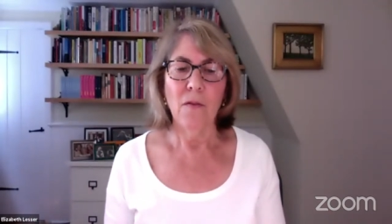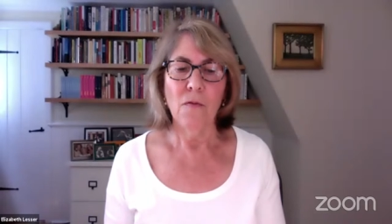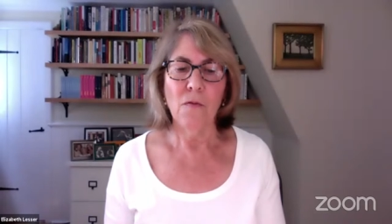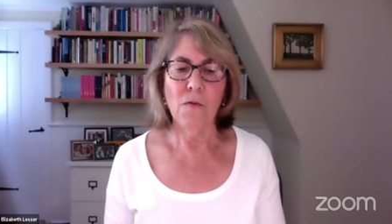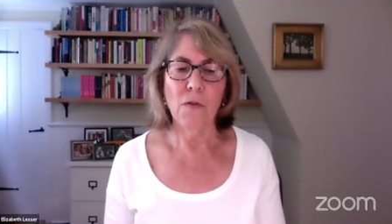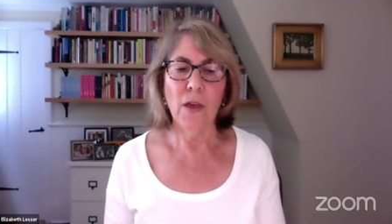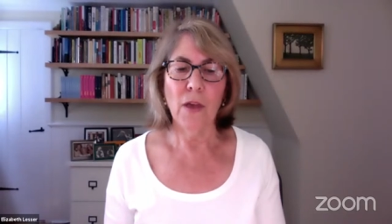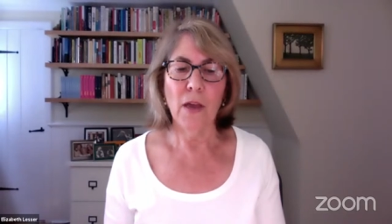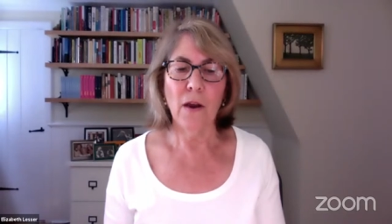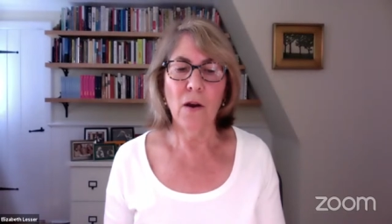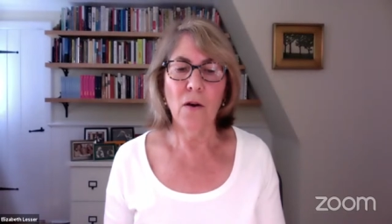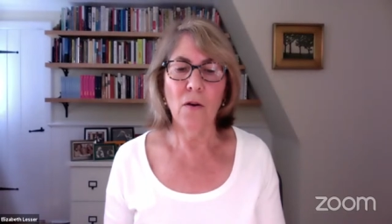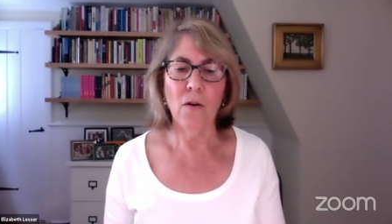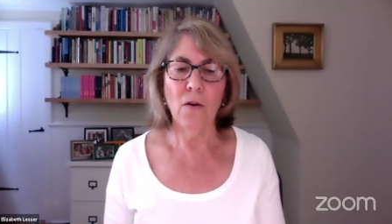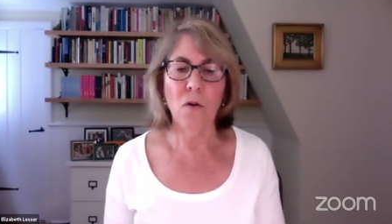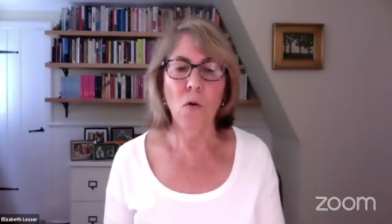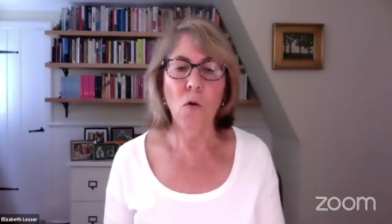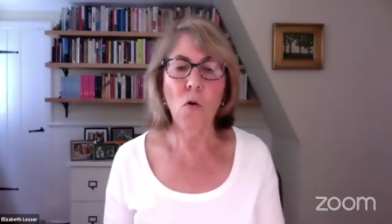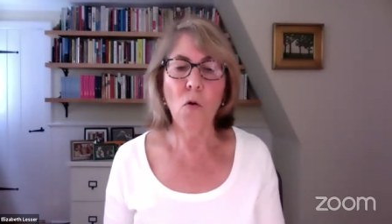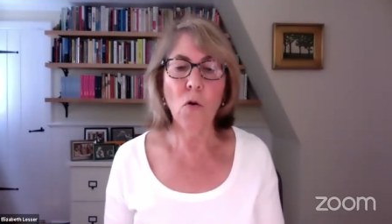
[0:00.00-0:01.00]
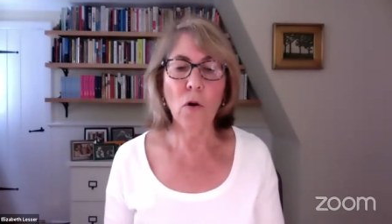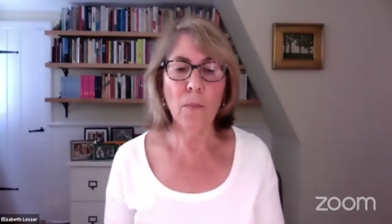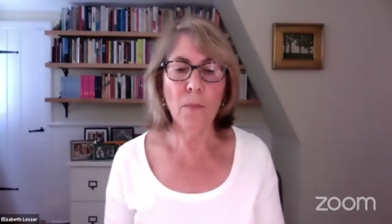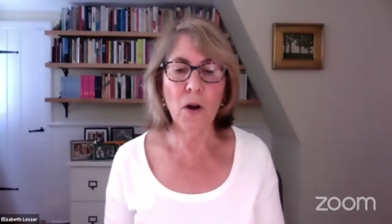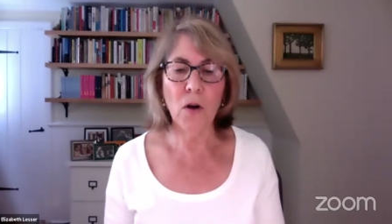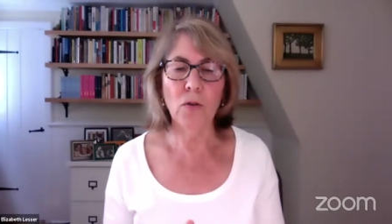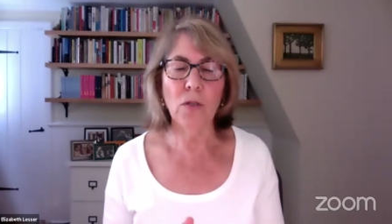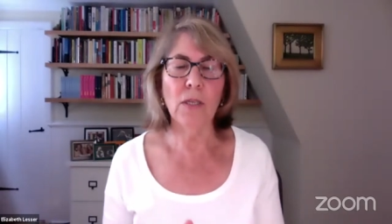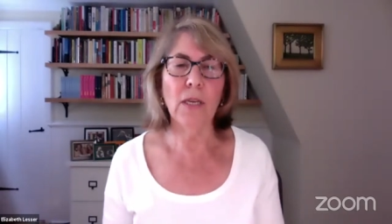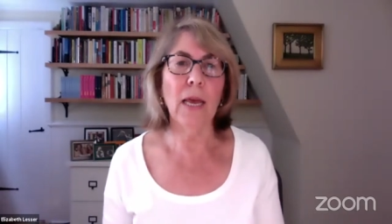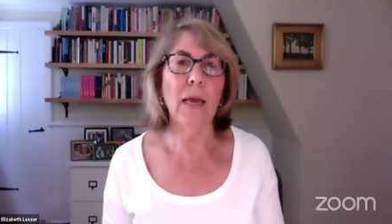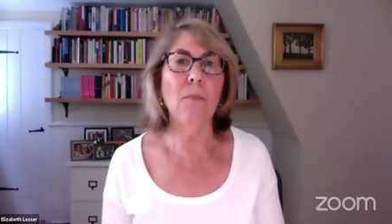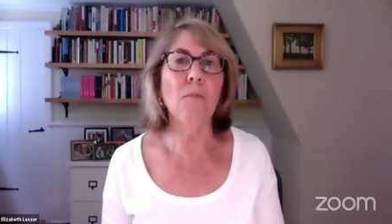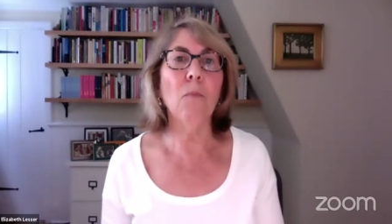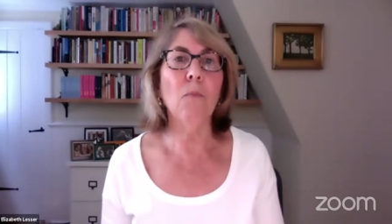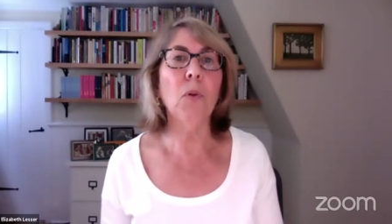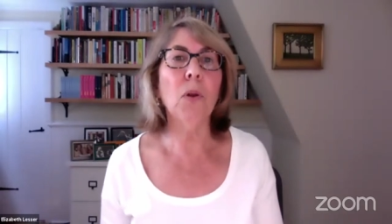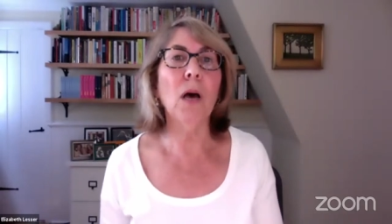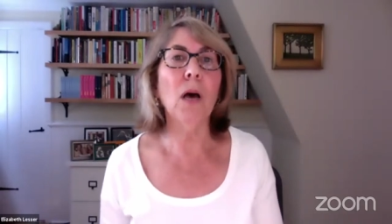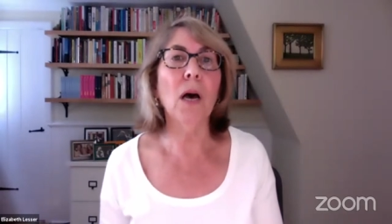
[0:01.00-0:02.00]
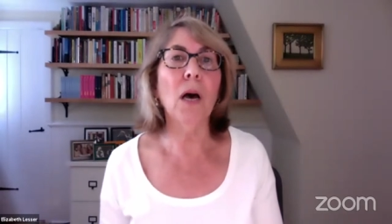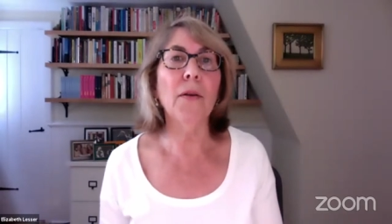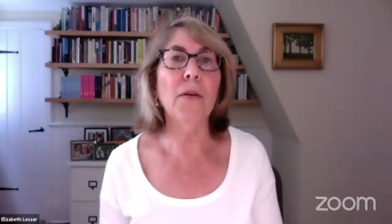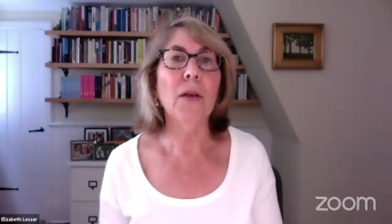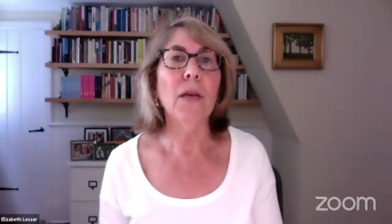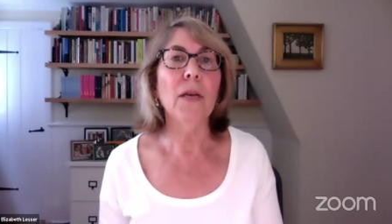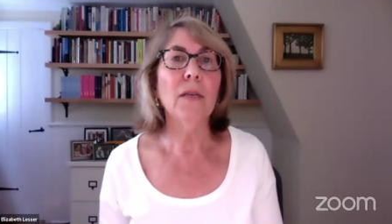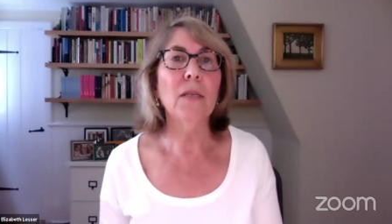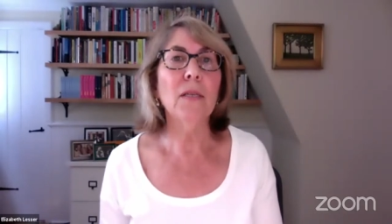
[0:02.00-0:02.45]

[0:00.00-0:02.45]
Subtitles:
their hormones and blood,